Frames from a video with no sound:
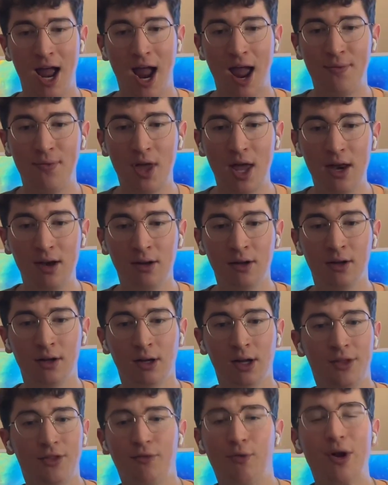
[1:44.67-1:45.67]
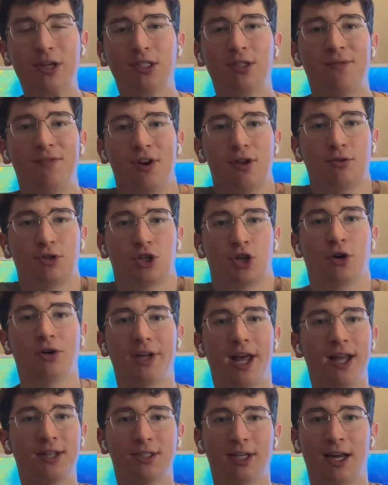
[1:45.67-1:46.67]
And then the rest of the video is just her
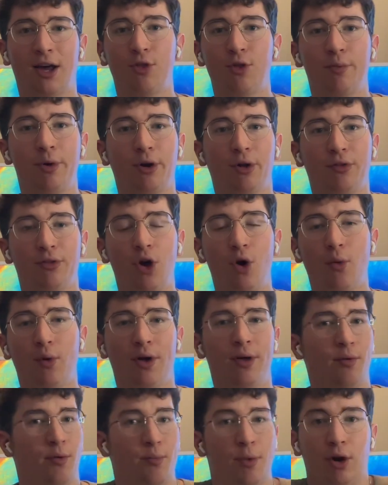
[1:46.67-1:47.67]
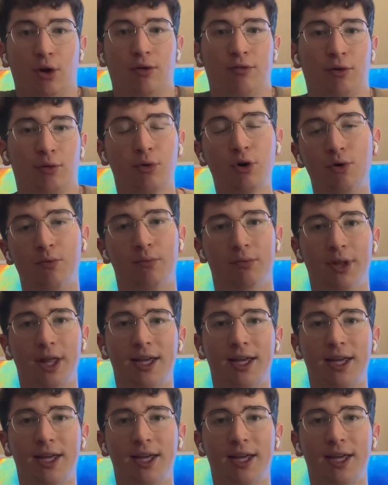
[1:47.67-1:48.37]
dancing out in the middle of her room.